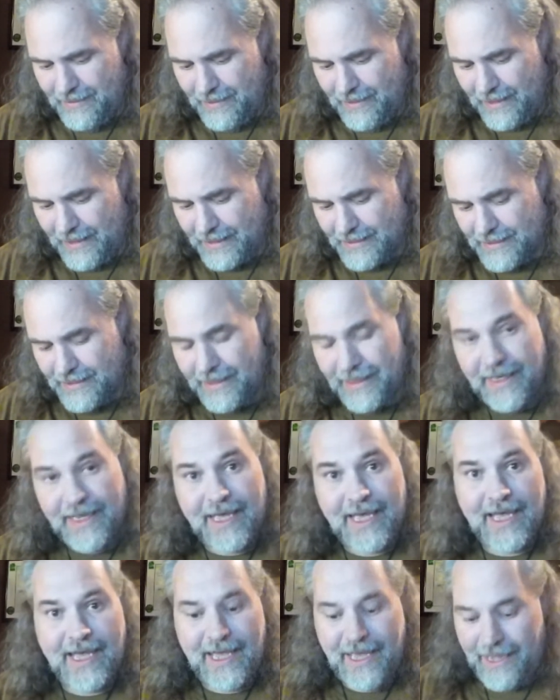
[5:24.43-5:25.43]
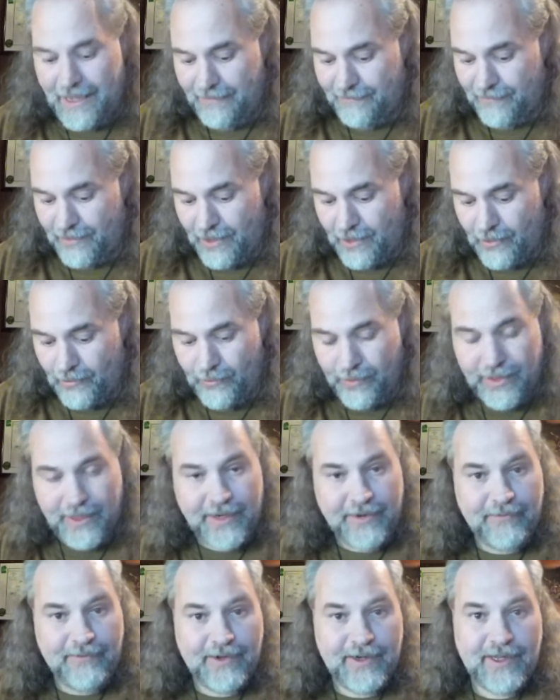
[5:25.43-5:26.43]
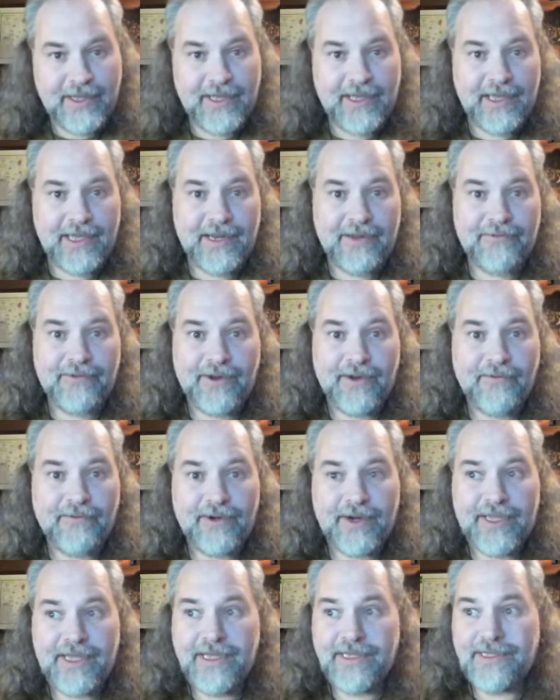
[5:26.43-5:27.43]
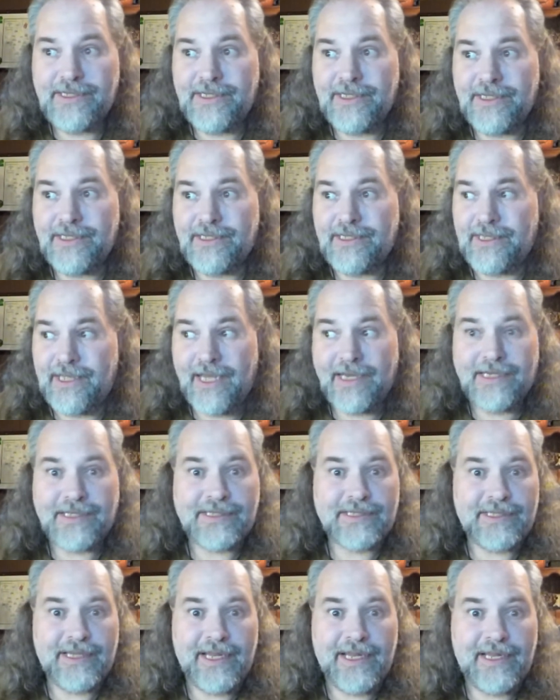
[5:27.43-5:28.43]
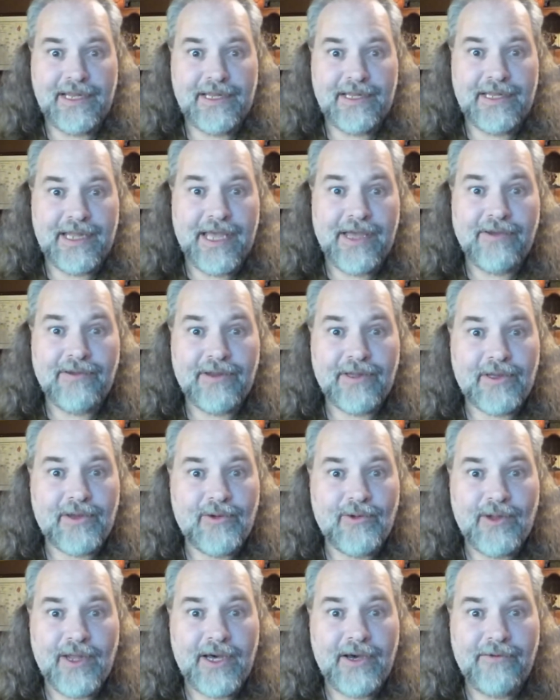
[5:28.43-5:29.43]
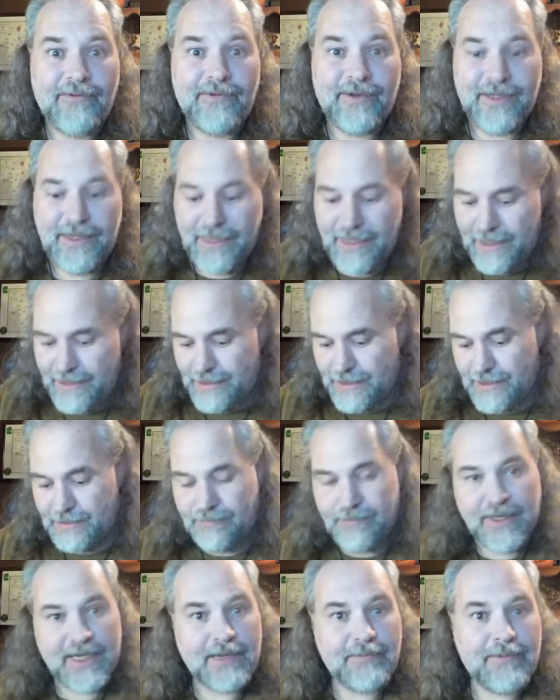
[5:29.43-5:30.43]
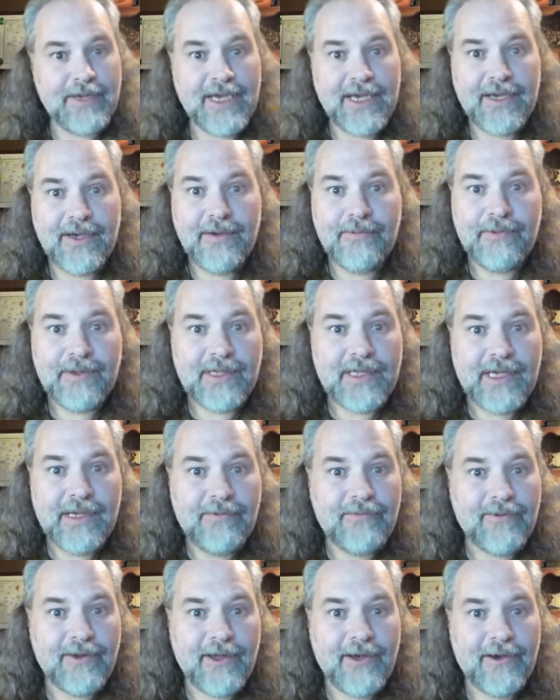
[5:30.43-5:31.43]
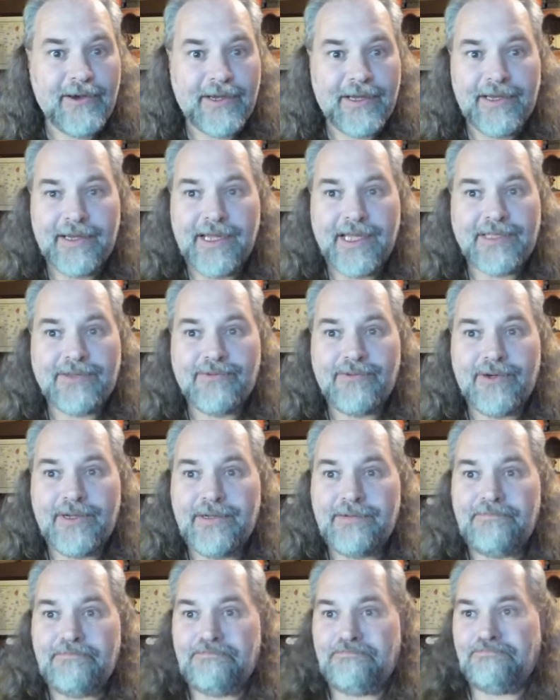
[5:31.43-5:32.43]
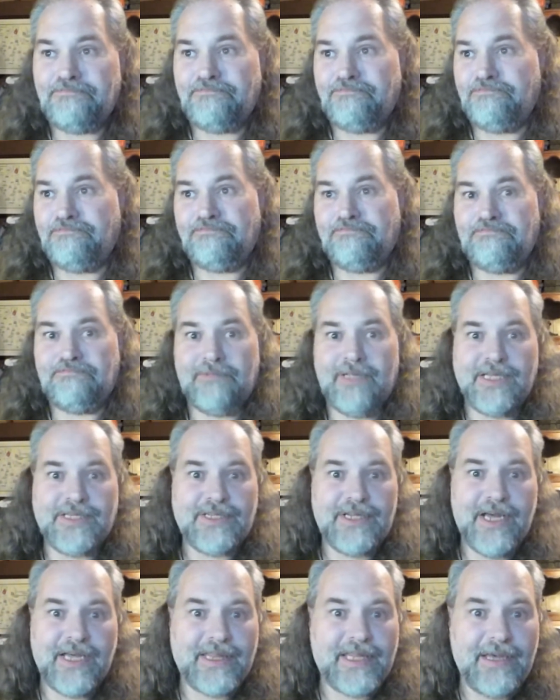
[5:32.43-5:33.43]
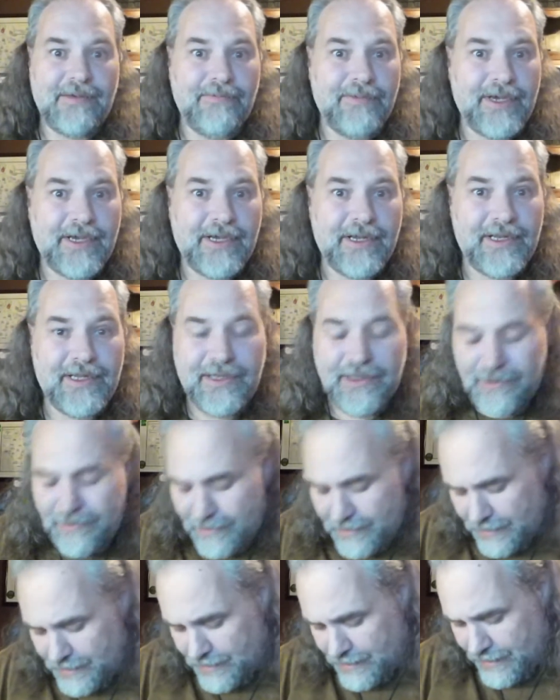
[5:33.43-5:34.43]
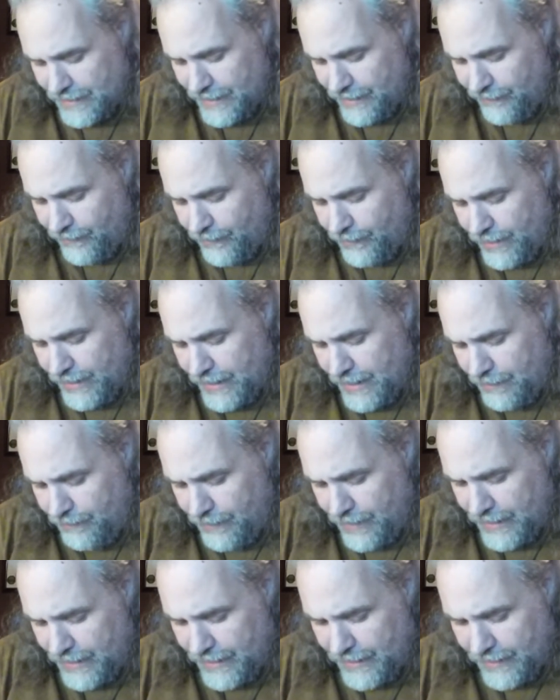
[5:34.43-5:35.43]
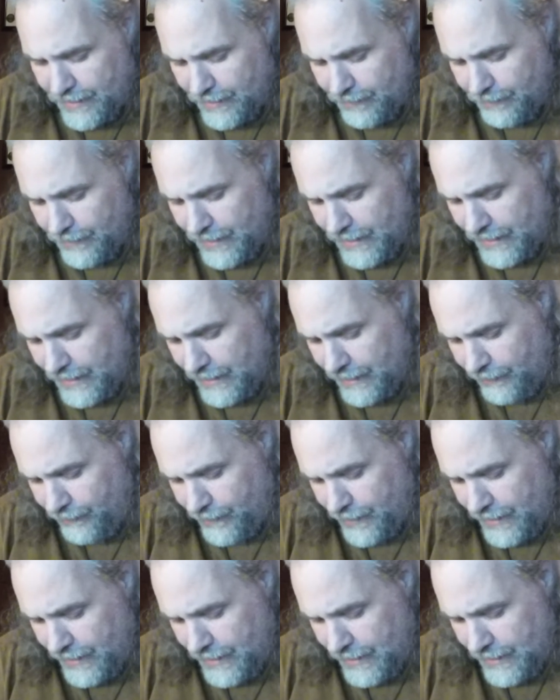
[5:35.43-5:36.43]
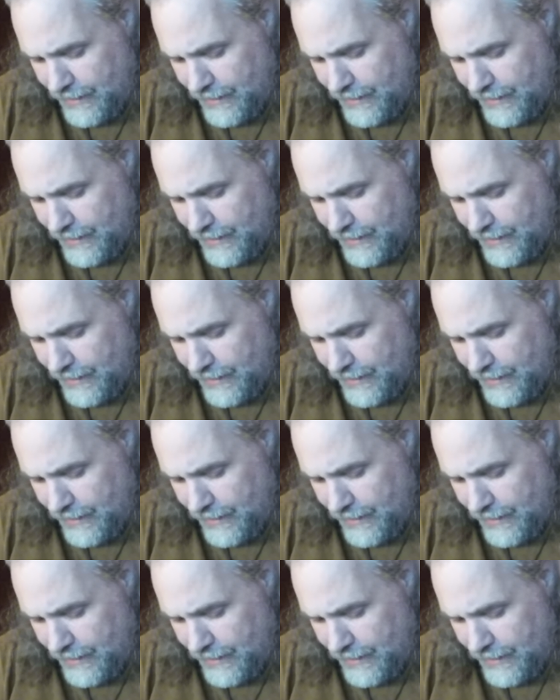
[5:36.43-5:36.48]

like I said, I vlog with it every day, and if it overheats, I just set it down to cool off, and then I just pick it back up and keep vlogging. That's not that big a deal. It's never been that big a deal to me anyway.